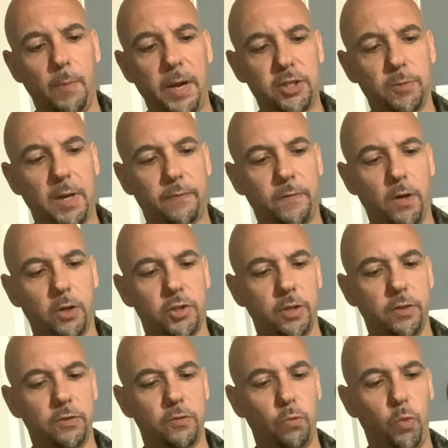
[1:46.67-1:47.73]
major
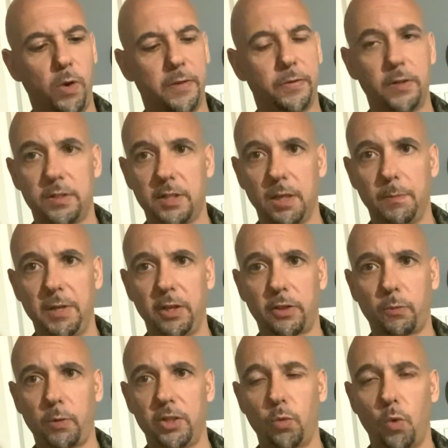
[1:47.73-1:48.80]
malfunctions with the SIG
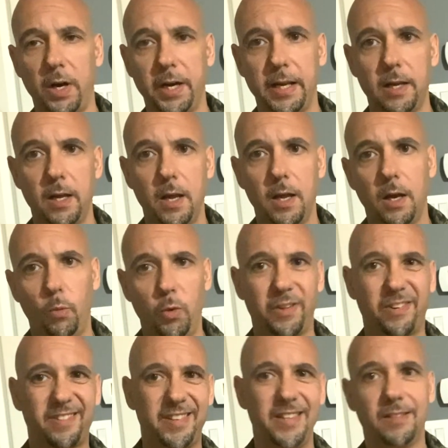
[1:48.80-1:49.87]
P320 with
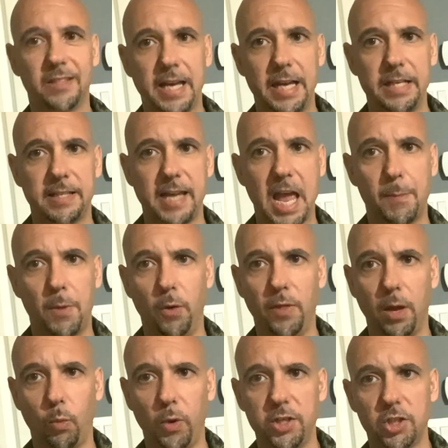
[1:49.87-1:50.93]
steel-cased ammo,
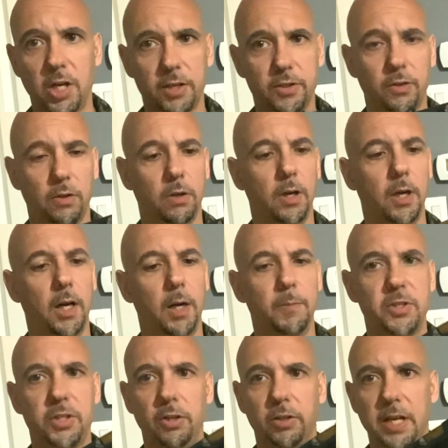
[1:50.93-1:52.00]
that Winchester
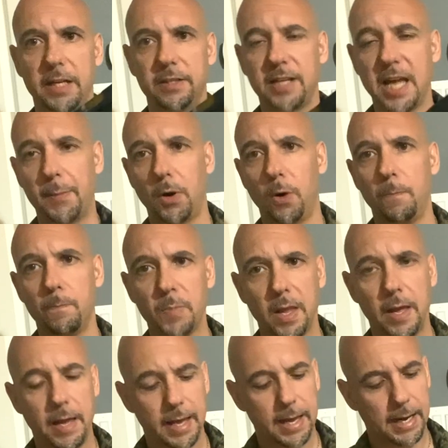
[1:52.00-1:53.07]
steel-cased ammo.
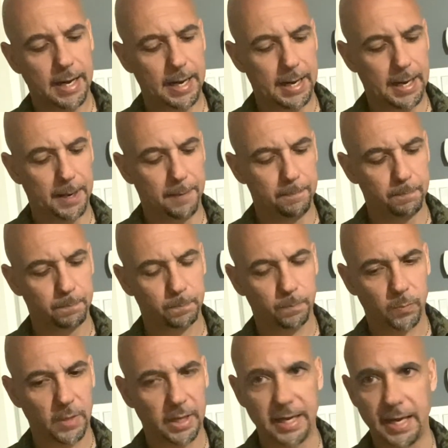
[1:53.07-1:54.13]

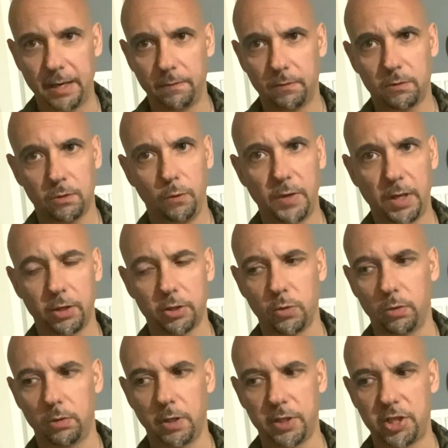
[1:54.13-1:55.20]
Again, 2 failures
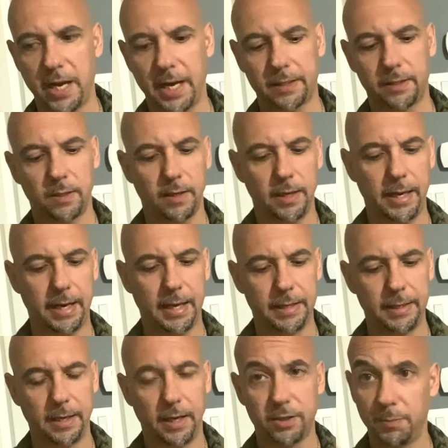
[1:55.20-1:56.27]
to eject
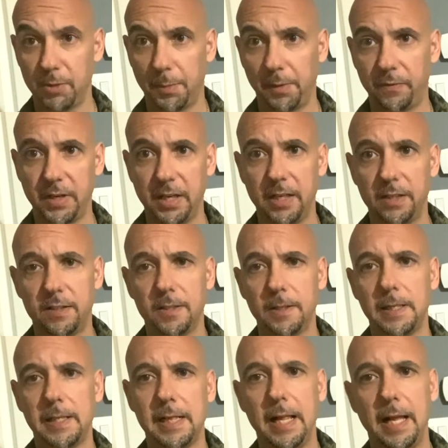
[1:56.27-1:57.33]
and some double feeds.
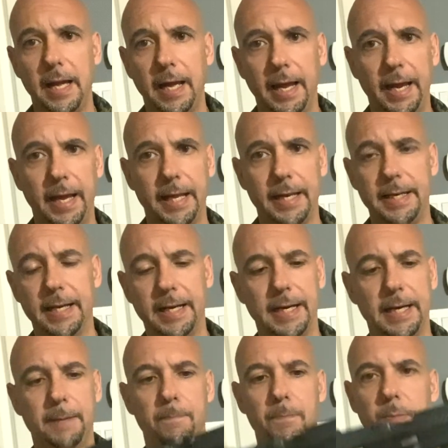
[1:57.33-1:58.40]
And
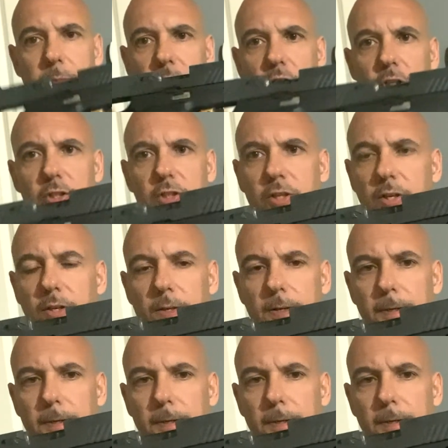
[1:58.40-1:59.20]
just